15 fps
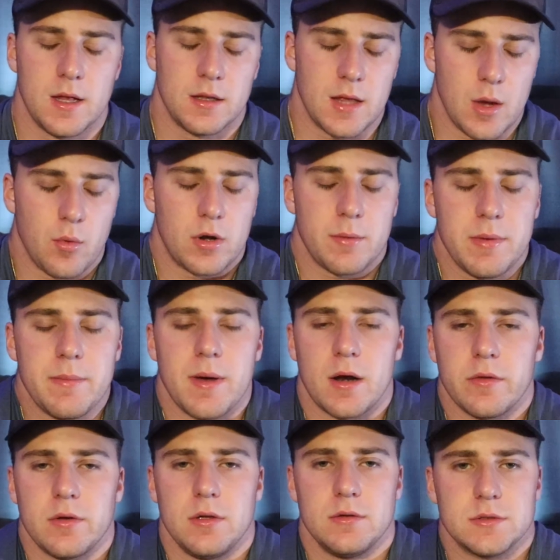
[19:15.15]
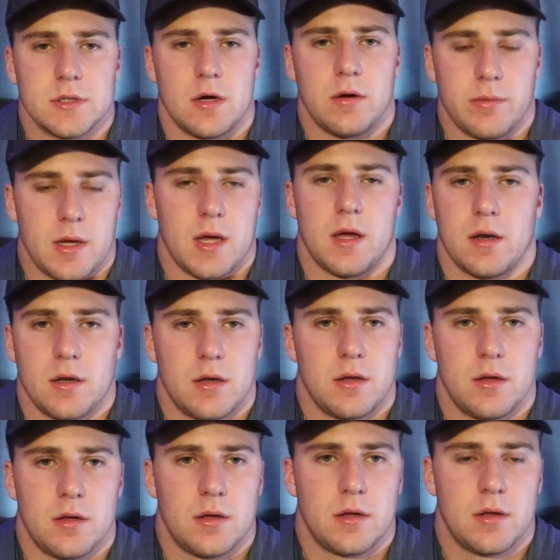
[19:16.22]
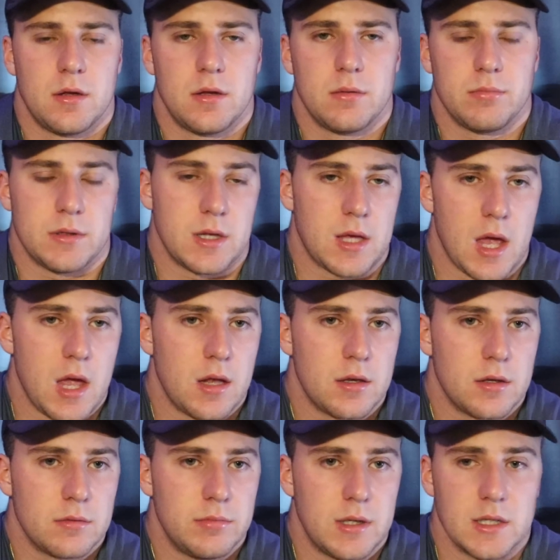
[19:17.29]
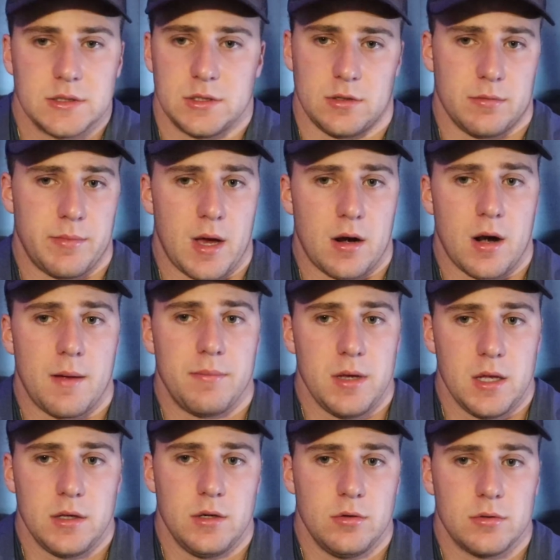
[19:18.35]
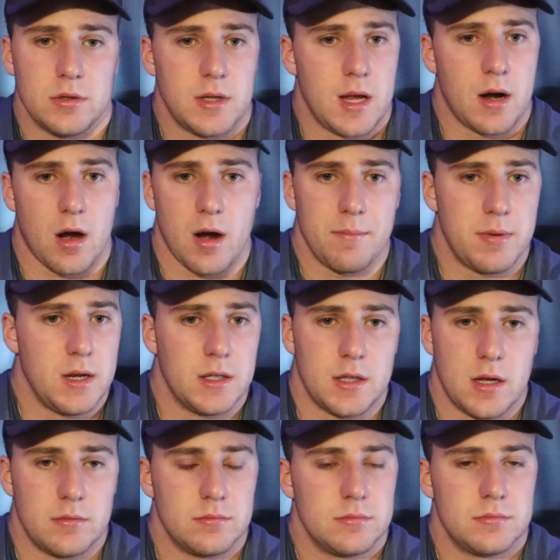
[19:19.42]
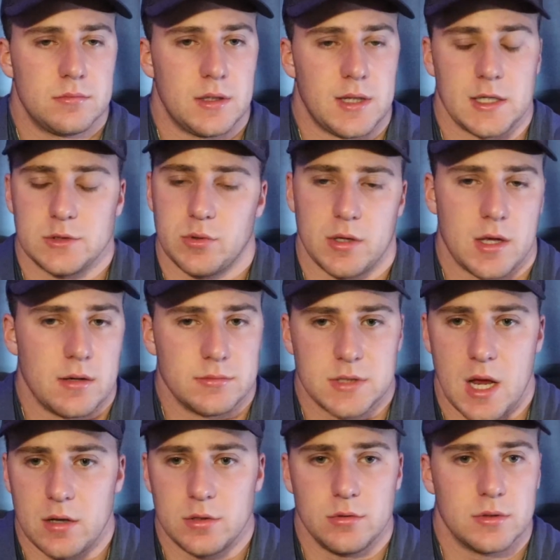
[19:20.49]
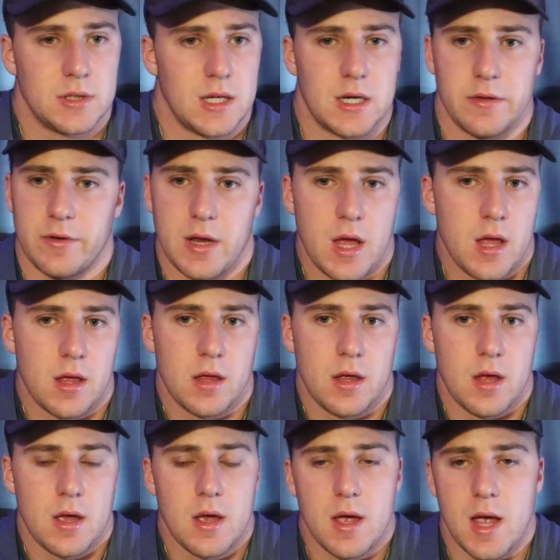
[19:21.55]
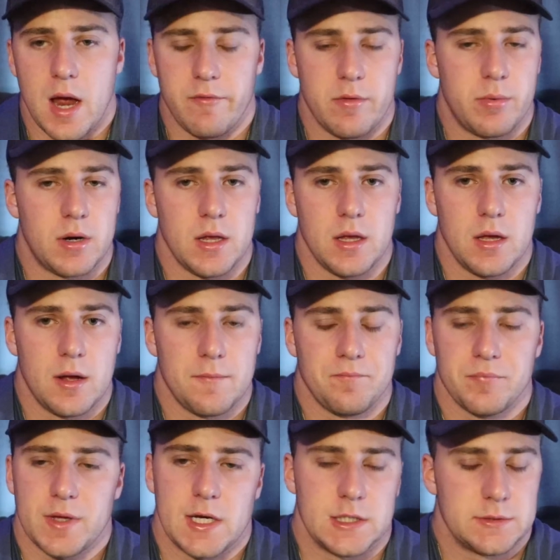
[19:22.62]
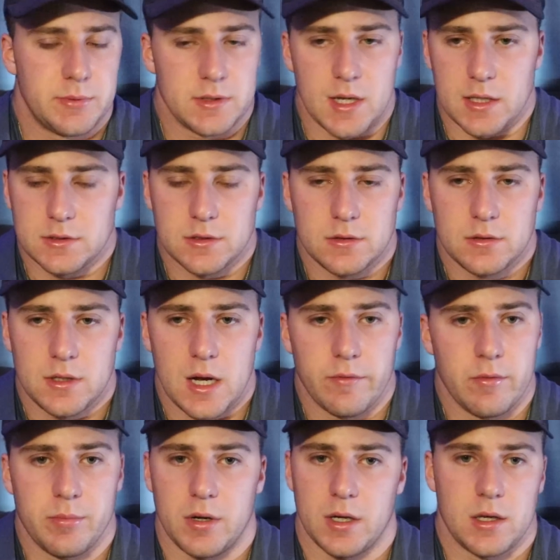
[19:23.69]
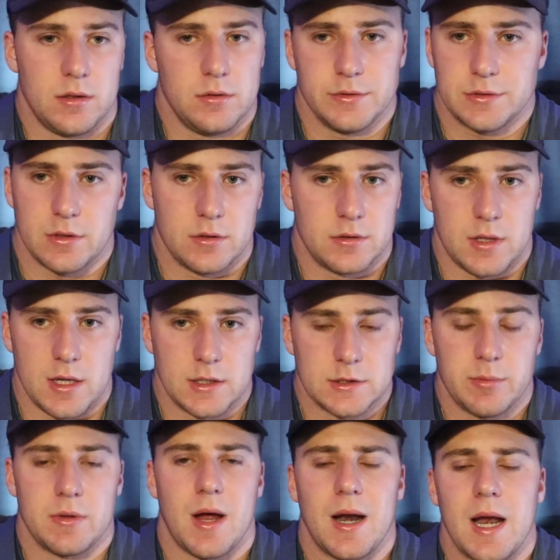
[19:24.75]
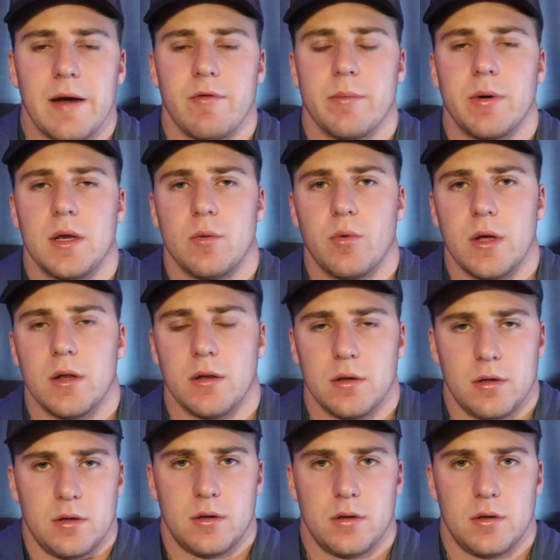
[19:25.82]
They want to be better than you so bad. But they can't. Because you're better at being you than they are at being them. And that's what it comes down to at the end of the day. Everybody has potential. Everybody can do certain things, but not everybody will.